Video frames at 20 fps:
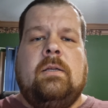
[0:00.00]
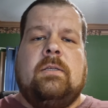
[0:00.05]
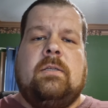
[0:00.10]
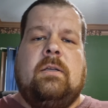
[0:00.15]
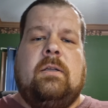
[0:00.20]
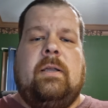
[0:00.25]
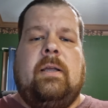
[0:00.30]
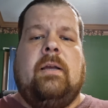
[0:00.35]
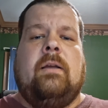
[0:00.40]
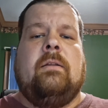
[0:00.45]

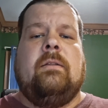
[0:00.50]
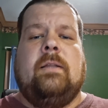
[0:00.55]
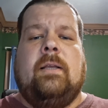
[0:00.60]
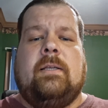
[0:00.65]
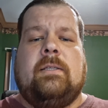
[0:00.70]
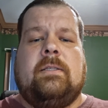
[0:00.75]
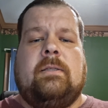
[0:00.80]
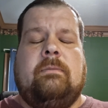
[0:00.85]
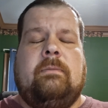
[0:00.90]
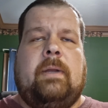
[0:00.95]
So yeah,
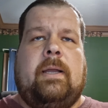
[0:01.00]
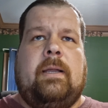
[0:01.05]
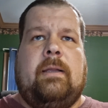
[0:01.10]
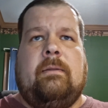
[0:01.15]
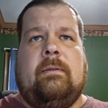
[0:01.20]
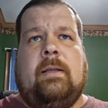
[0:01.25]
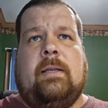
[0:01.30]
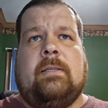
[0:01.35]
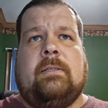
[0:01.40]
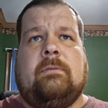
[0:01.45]
that's
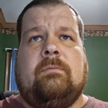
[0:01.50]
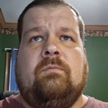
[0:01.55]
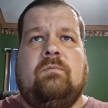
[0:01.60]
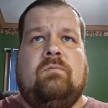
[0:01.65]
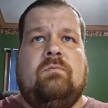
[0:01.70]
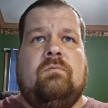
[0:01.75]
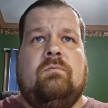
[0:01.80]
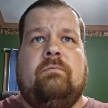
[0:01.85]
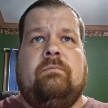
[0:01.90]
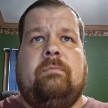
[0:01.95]

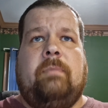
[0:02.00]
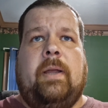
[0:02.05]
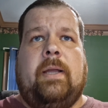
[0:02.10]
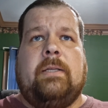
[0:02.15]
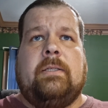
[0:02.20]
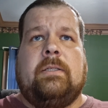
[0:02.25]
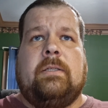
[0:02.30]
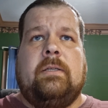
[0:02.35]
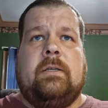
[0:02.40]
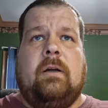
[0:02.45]

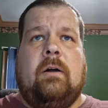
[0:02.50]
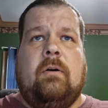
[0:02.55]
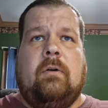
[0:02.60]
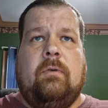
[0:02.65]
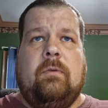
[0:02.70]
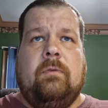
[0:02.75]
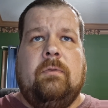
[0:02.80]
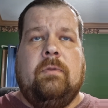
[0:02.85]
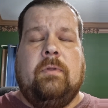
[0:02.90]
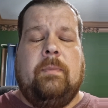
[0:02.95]
basically
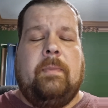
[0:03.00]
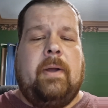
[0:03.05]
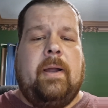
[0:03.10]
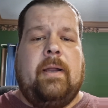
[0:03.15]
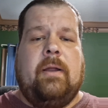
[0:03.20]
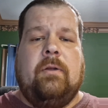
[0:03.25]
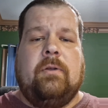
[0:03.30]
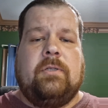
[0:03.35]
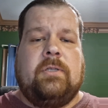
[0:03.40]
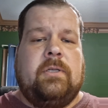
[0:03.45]
all the
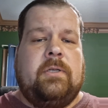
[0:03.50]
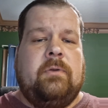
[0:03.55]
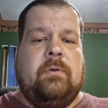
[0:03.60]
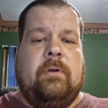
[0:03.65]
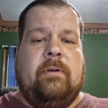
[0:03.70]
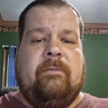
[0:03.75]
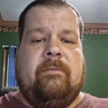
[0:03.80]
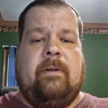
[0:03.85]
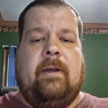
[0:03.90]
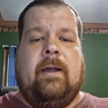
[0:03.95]
BIOS and
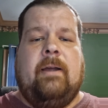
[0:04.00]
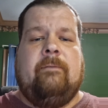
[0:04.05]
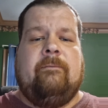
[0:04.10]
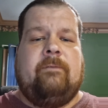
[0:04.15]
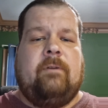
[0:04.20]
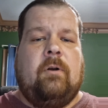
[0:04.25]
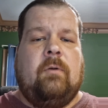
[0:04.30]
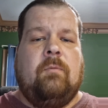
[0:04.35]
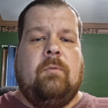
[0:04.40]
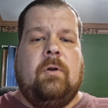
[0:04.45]
UEFI and
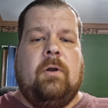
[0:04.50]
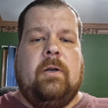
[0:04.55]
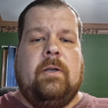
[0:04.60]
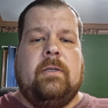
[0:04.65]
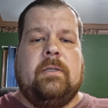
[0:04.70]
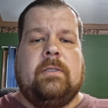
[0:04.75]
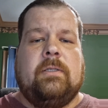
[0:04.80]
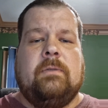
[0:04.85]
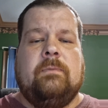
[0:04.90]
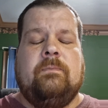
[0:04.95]

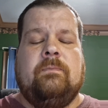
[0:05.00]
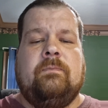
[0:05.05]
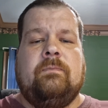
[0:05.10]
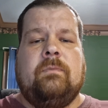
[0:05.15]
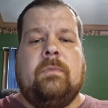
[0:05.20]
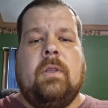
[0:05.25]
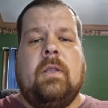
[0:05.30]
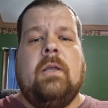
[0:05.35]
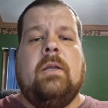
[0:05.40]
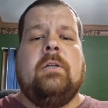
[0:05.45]
firmware is.
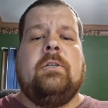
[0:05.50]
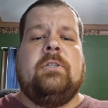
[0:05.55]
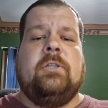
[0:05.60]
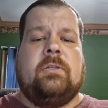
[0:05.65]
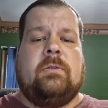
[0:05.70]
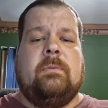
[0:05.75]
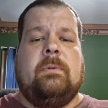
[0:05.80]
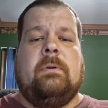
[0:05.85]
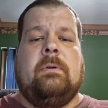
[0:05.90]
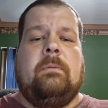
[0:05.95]

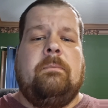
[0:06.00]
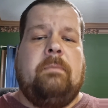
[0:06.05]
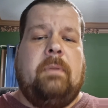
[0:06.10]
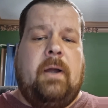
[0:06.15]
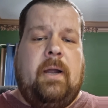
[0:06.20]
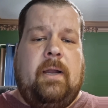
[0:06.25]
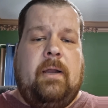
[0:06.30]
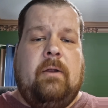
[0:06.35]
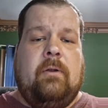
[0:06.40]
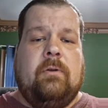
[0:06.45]
Just remember,
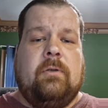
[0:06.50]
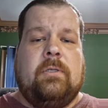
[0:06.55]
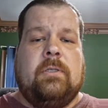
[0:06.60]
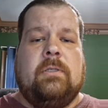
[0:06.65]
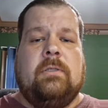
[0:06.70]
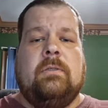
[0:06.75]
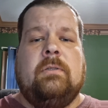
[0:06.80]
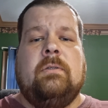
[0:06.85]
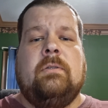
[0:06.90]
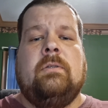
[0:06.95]

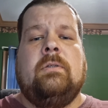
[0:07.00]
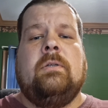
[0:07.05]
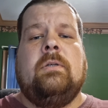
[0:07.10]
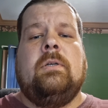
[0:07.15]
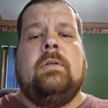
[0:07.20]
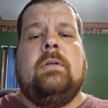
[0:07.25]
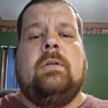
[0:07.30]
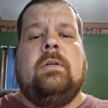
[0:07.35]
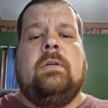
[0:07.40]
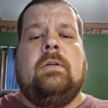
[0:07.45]
BIOS
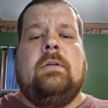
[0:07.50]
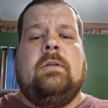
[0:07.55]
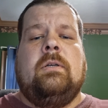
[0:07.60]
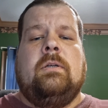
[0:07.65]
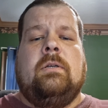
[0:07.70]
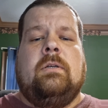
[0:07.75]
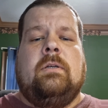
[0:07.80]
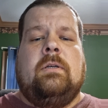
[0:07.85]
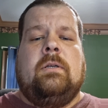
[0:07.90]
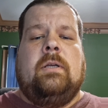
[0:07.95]

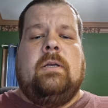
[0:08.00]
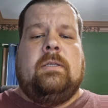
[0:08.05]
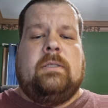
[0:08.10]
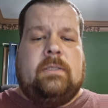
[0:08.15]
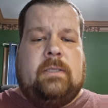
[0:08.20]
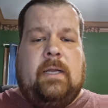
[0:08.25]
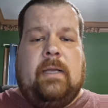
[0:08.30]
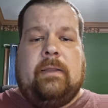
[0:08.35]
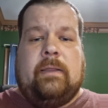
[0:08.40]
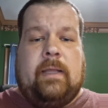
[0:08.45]
is
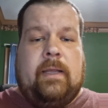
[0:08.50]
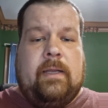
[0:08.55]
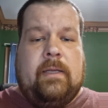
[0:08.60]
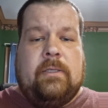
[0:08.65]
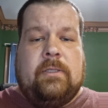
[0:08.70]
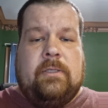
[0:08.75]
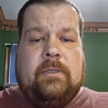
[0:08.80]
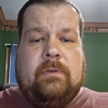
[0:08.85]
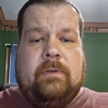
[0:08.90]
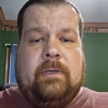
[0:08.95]
the same thing
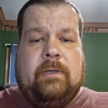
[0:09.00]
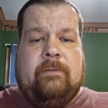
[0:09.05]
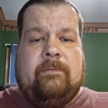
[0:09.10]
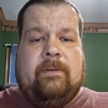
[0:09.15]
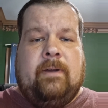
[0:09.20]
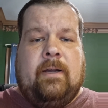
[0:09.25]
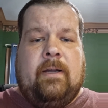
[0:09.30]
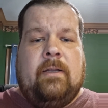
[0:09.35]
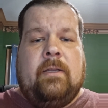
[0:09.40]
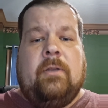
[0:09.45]
as
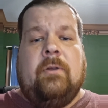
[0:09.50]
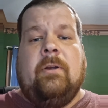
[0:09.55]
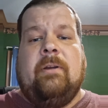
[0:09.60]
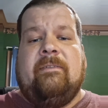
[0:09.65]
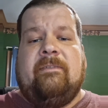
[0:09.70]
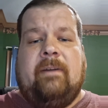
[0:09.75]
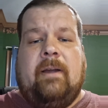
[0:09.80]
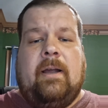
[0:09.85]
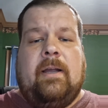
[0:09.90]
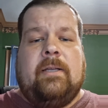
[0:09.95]
UEFI.
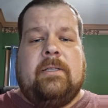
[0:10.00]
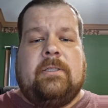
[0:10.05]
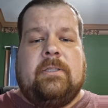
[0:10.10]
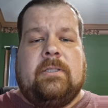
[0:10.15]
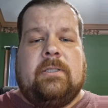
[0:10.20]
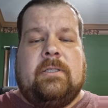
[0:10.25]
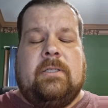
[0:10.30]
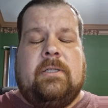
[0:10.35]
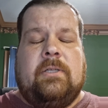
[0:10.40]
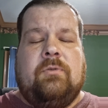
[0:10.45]
UEFI is
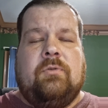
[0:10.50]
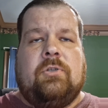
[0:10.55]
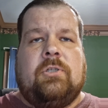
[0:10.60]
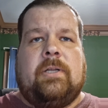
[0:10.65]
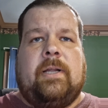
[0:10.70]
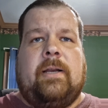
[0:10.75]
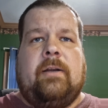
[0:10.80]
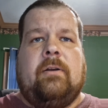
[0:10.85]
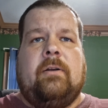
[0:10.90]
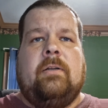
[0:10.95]
just the newer
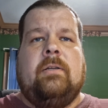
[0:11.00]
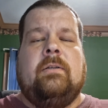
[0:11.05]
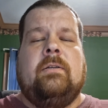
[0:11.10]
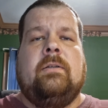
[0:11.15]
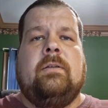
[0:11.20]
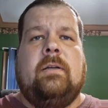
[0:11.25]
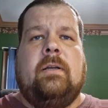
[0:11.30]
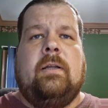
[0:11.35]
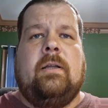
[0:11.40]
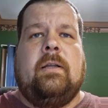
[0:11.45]
standard,
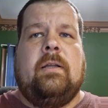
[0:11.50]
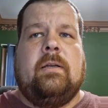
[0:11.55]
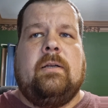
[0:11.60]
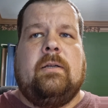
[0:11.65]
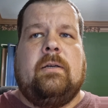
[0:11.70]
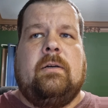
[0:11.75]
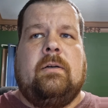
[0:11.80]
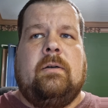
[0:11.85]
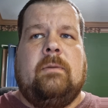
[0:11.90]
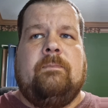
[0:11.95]
and
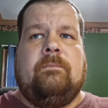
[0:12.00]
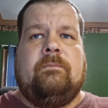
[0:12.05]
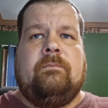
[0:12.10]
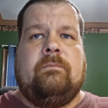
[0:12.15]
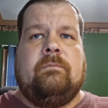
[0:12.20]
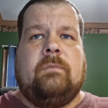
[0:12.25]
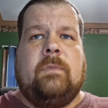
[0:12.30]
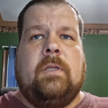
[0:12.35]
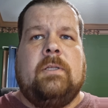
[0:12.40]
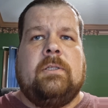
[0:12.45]

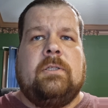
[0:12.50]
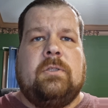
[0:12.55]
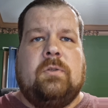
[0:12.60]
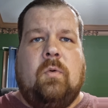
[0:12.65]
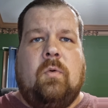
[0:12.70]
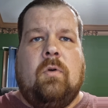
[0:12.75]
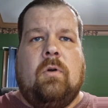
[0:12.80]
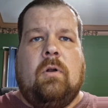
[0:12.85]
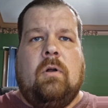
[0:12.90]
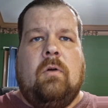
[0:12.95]
it's
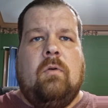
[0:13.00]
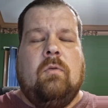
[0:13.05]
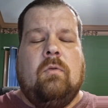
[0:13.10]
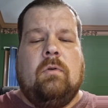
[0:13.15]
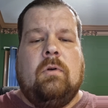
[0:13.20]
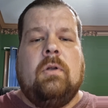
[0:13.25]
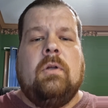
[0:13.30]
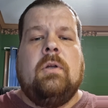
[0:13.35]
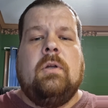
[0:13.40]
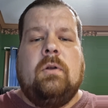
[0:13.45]
stored
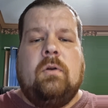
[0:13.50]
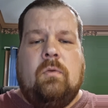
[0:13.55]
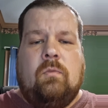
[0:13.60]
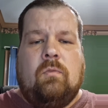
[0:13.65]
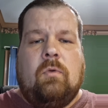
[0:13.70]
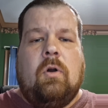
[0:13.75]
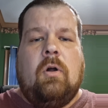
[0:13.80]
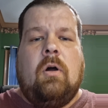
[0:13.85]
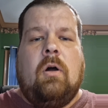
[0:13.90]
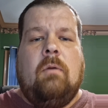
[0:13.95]
on
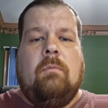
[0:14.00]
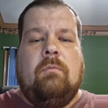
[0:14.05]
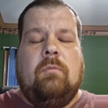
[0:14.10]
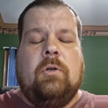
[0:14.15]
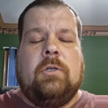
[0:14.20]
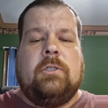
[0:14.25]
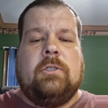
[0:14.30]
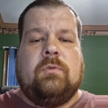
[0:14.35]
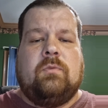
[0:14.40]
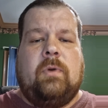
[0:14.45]
ROM,
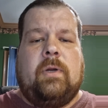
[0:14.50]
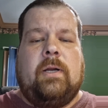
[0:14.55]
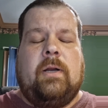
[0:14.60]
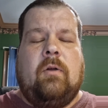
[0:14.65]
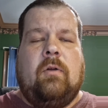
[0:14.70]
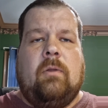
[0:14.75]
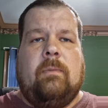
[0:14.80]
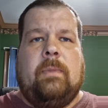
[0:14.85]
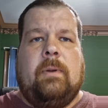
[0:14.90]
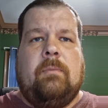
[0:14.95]
which is
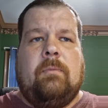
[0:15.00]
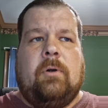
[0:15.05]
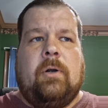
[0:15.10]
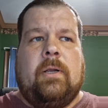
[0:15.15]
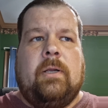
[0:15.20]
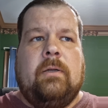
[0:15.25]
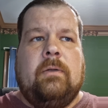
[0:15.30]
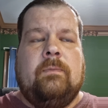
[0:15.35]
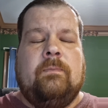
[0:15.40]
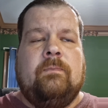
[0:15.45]
read-only
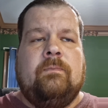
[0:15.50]
memory,